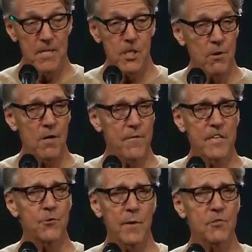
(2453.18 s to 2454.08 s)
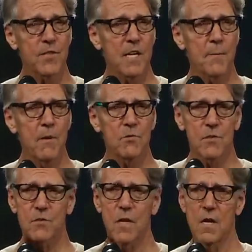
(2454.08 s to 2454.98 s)
The children of Israel said to
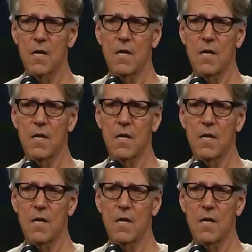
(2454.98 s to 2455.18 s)
Moses,